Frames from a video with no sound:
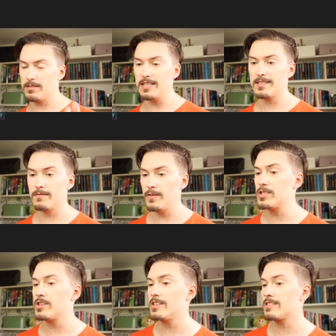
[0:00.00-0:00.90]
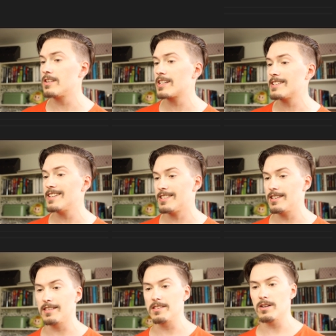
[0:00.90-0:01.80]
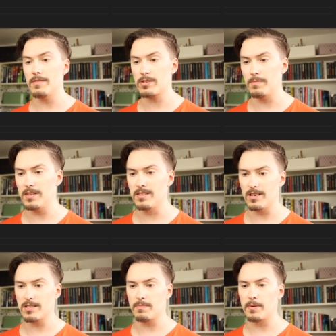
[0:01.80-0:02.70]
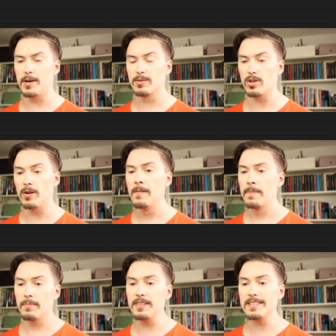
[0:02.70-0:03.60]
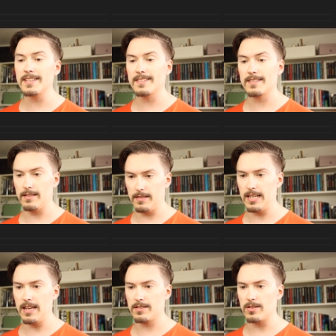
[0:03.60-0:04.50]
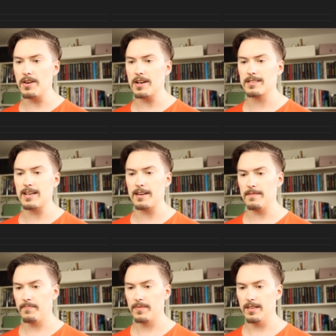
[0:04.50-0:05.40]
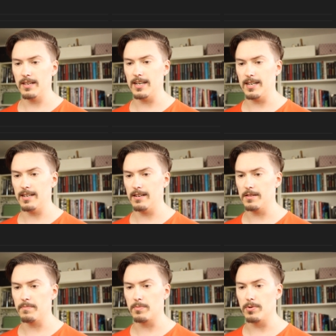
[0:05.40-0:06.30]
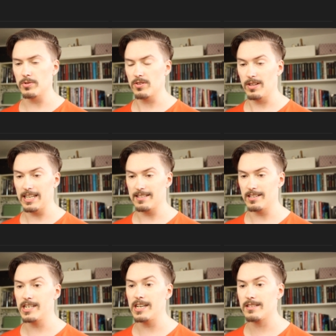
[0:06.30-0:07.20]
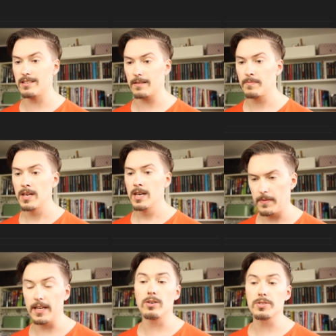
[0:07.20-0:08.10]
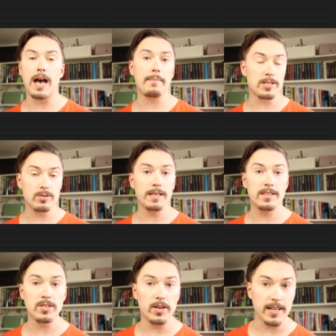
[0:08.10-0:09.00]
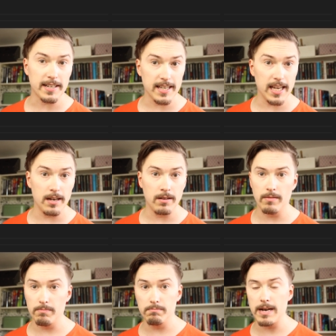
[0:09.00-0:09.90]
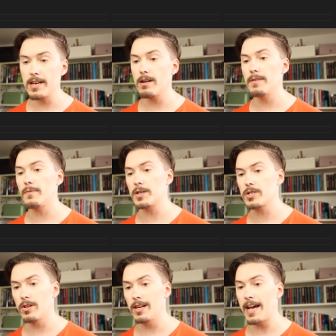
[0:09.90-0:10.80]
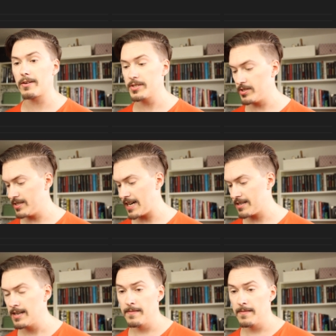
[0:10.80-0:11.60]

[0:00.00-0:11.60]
this feature does not exist yet in JavaScript. It's just a proposal. But this is the syntax that the proposal is suggesting. It also happens to be the syntax in many of the functional languages that